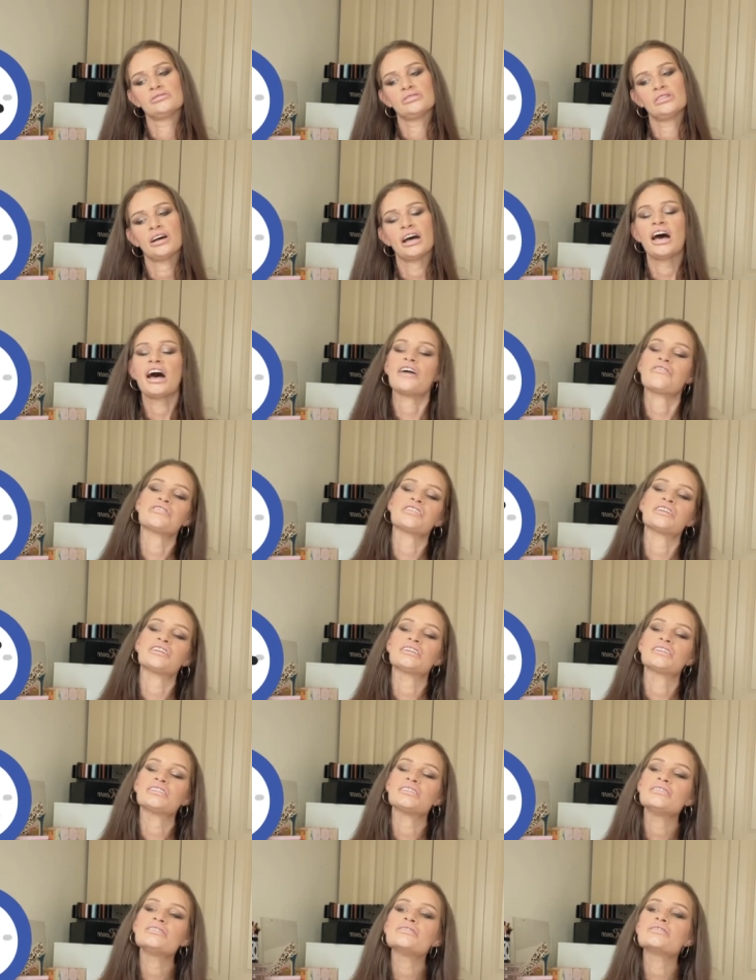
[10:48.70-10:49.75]

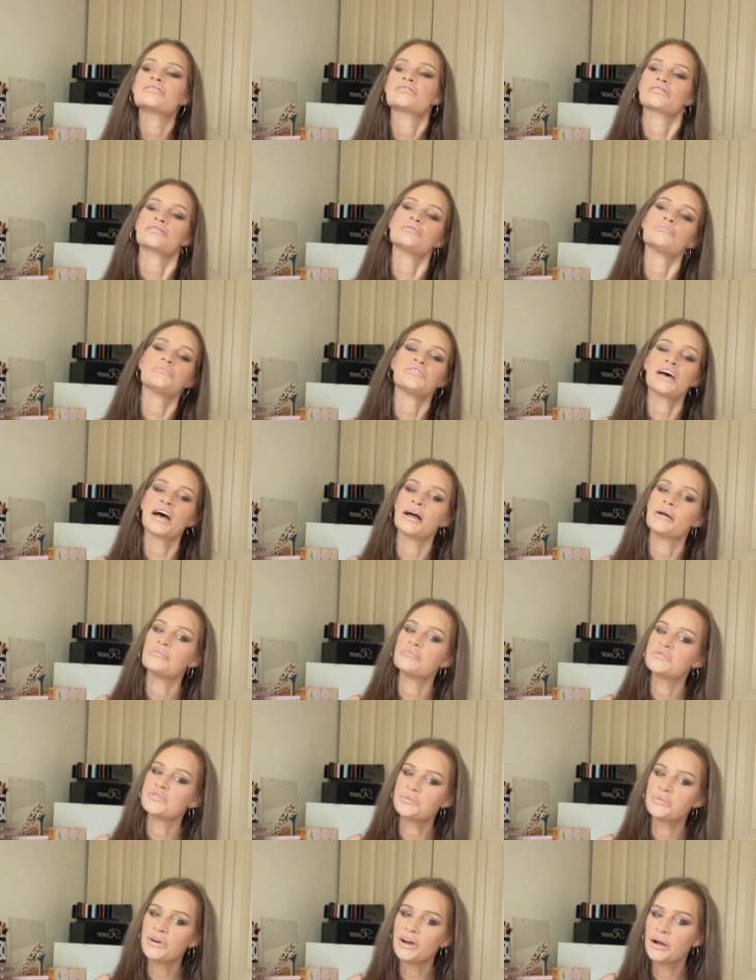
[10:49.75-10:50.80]
having some
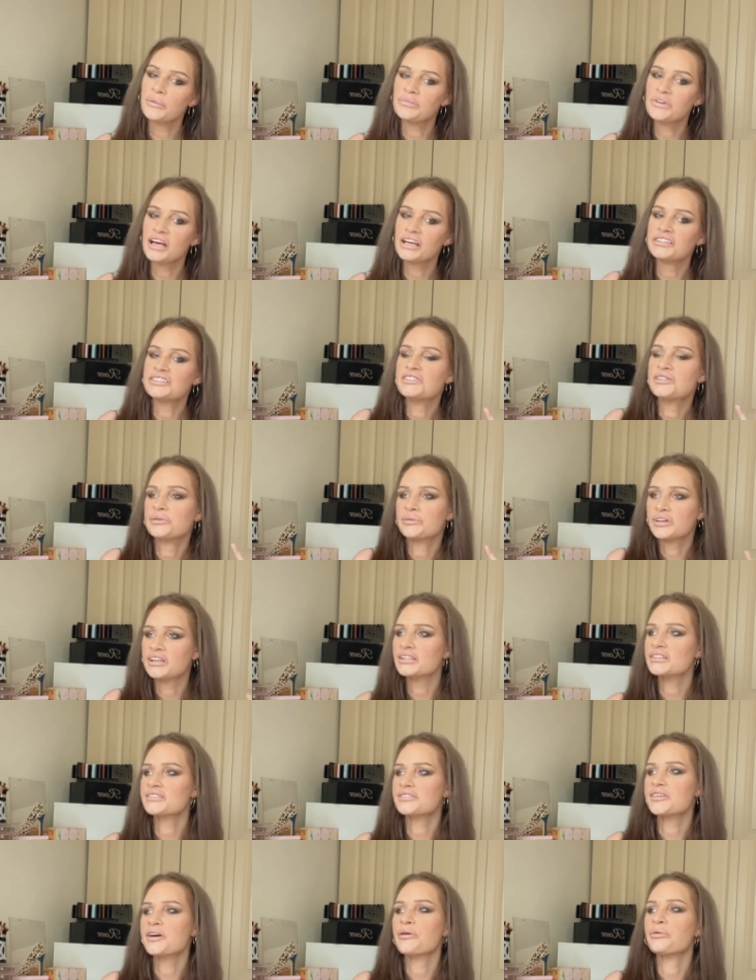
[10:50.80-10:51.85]
times where I'm not doing
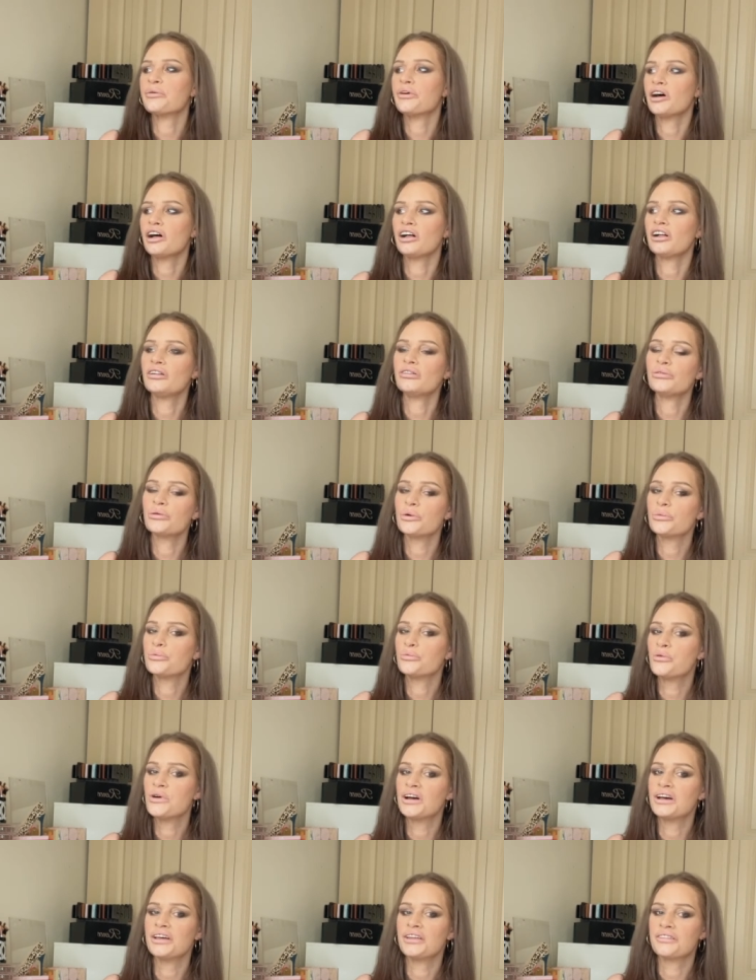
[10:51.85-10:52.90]
so well
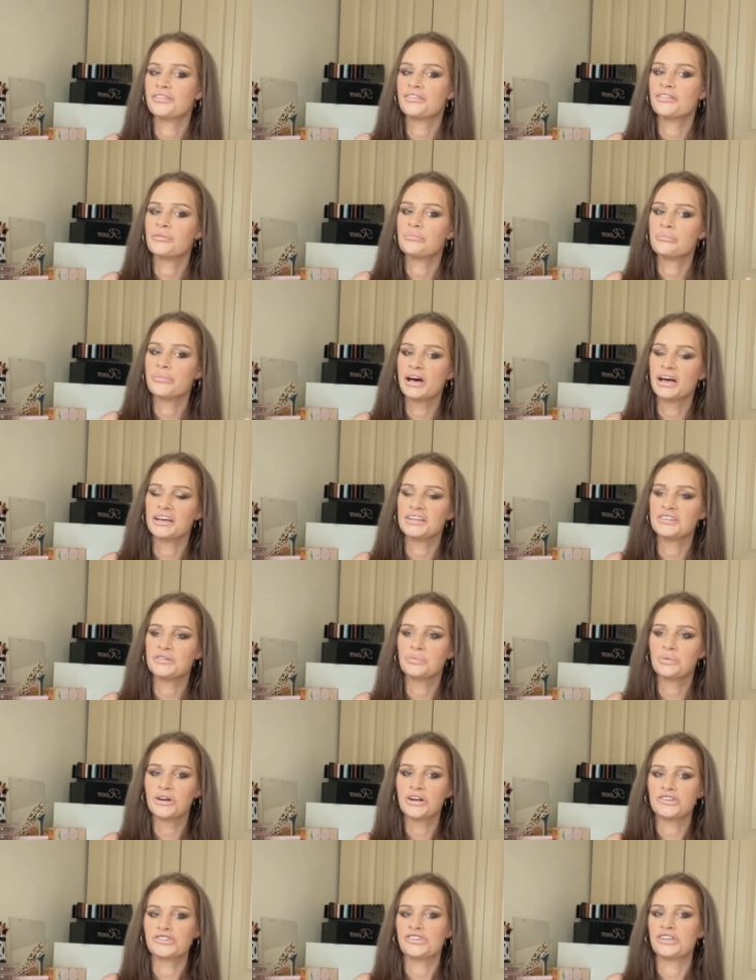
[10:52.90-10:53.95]
with my
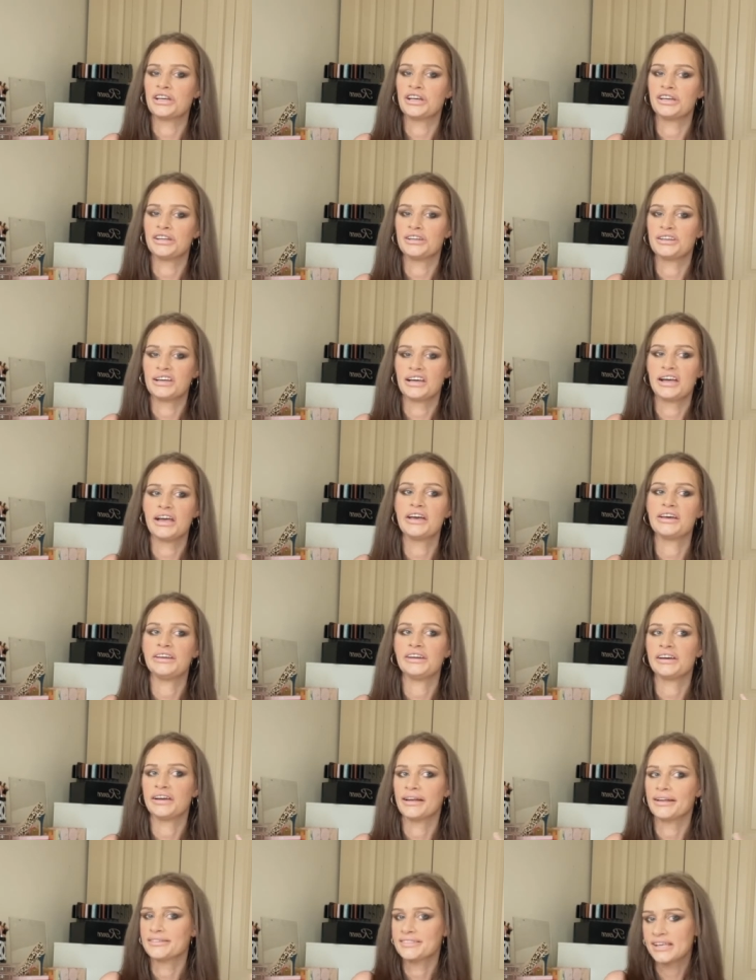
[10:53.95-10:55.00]
depression and
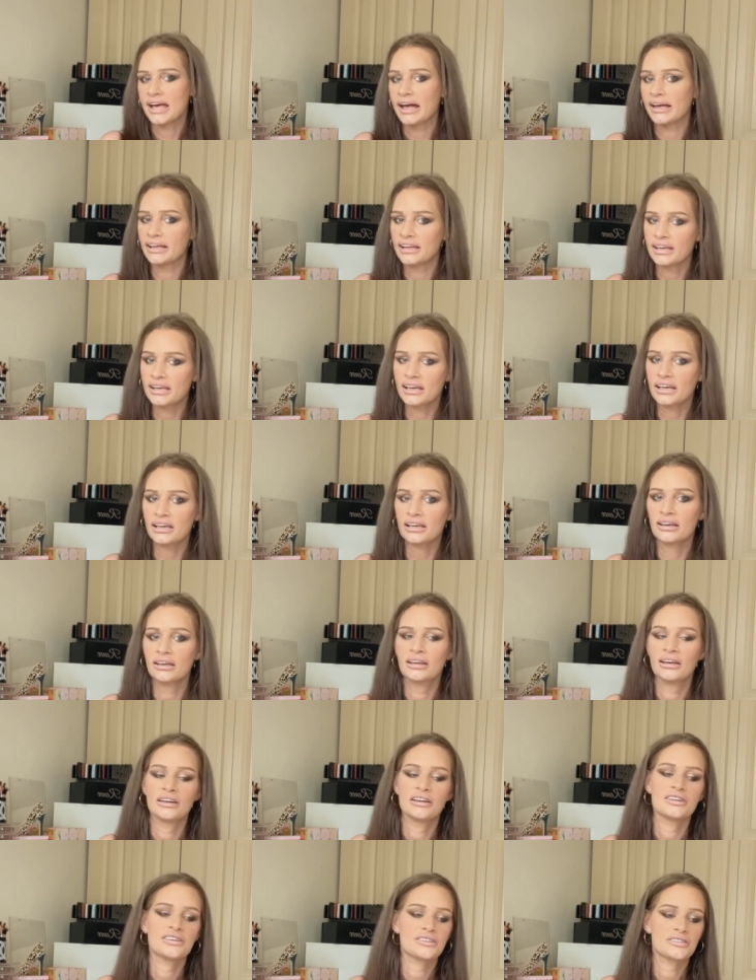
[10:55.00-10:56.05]
anxiety.
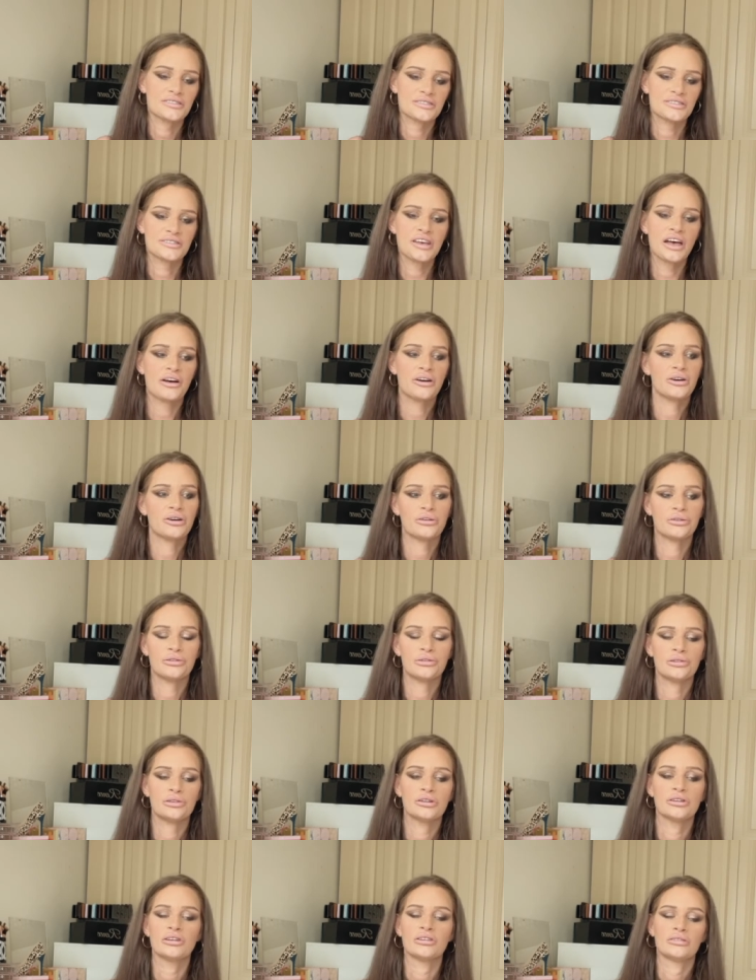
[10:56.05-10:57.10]

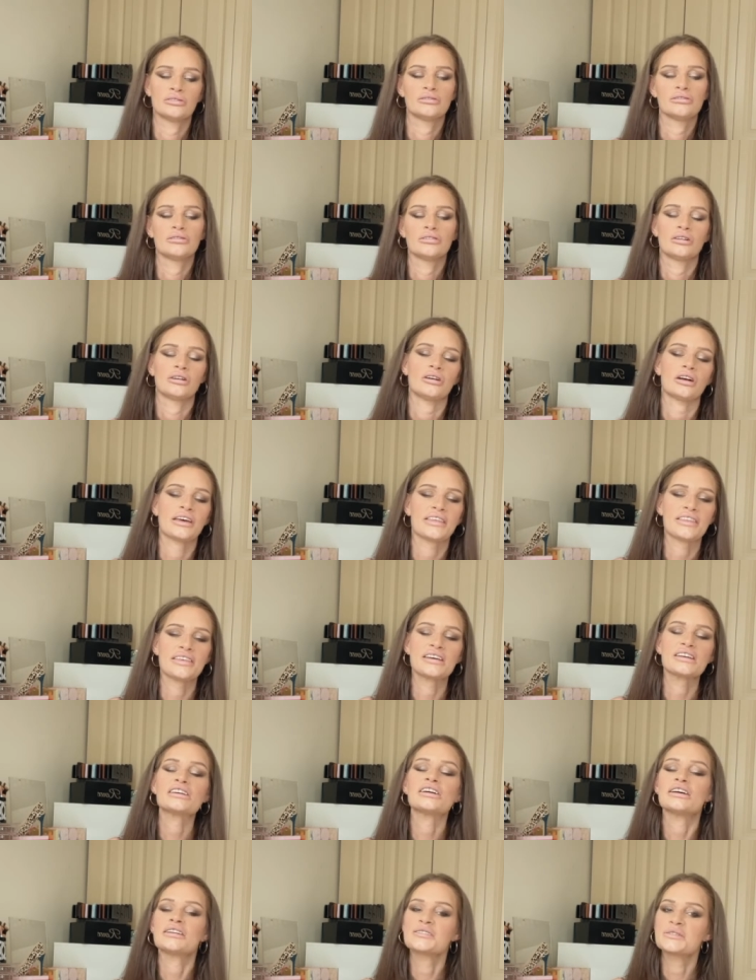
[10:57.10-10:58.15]
So I
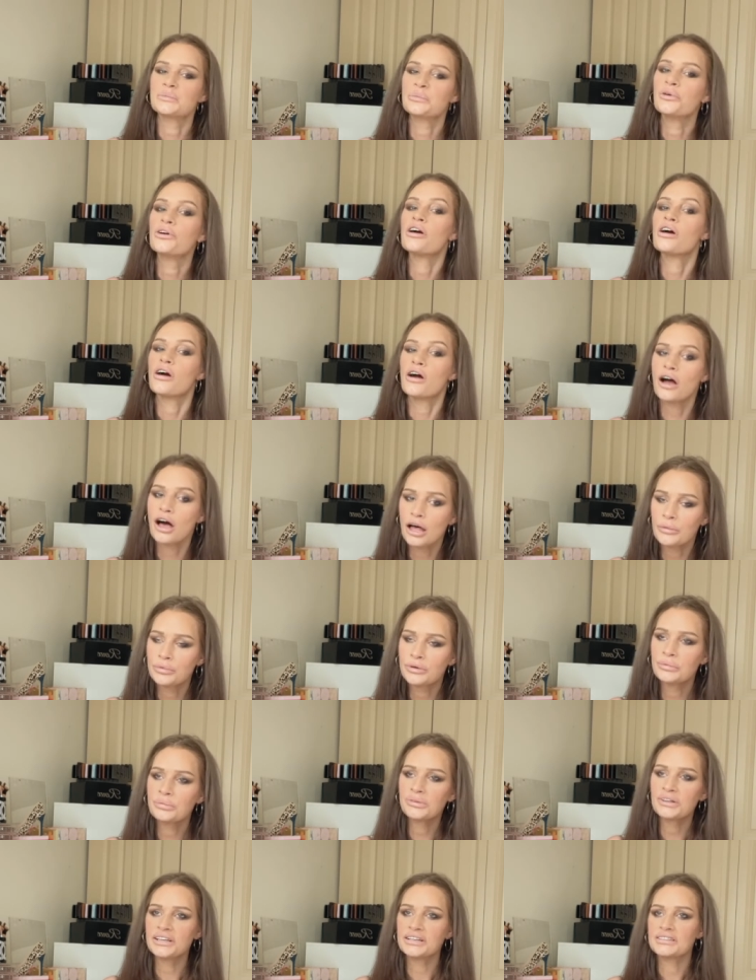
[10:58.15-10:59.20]
think it's
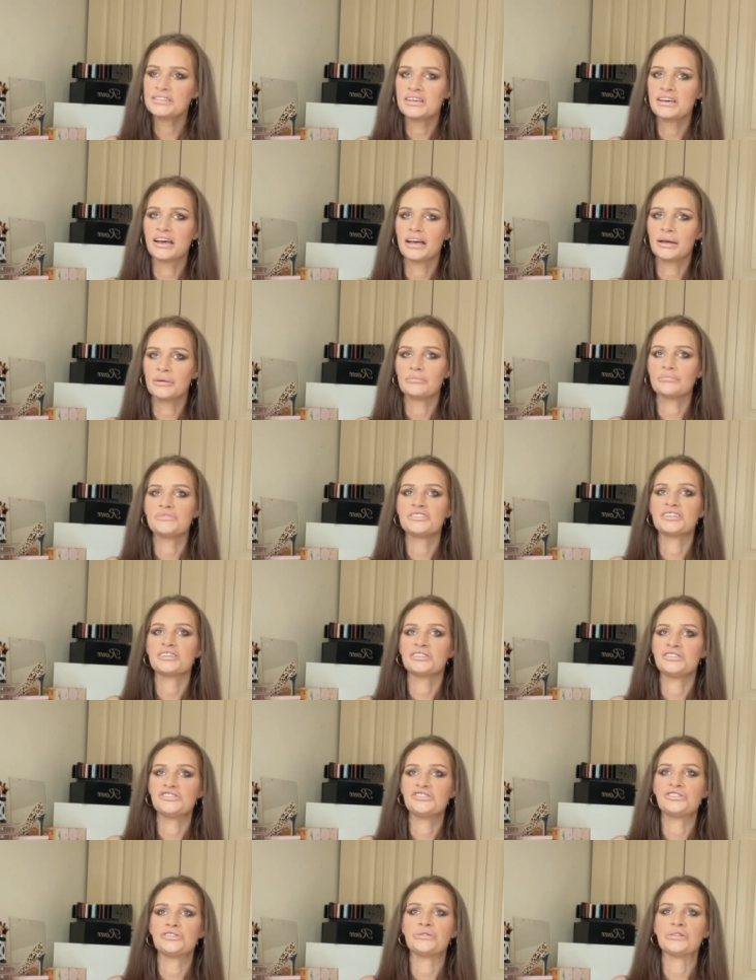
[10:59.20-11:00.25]
probably time to
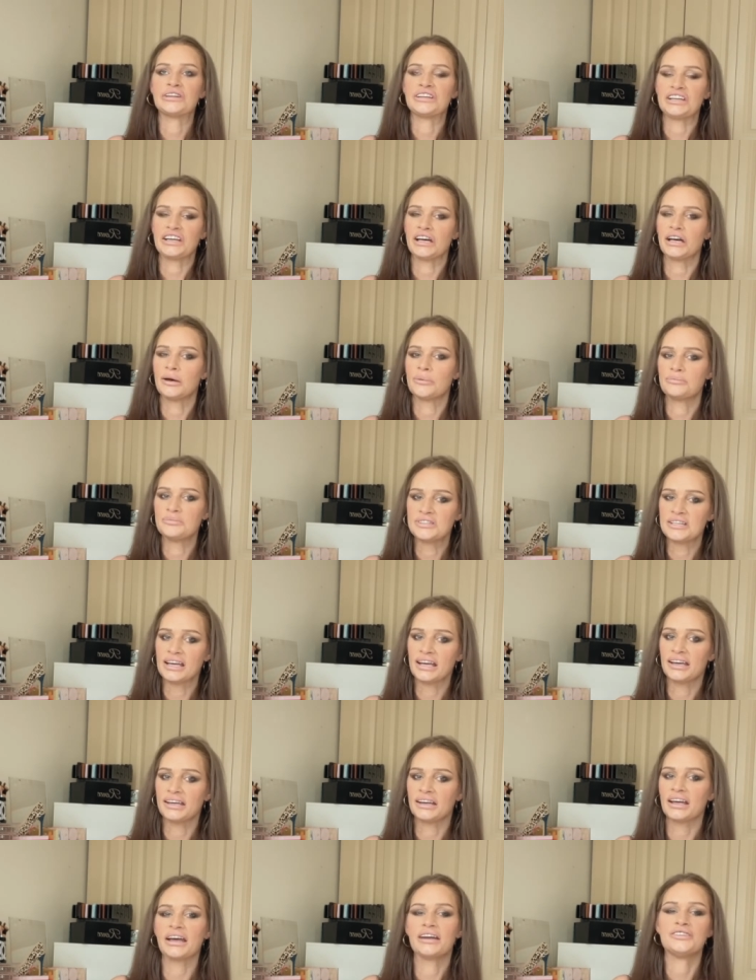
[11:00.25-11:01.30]
do an update. I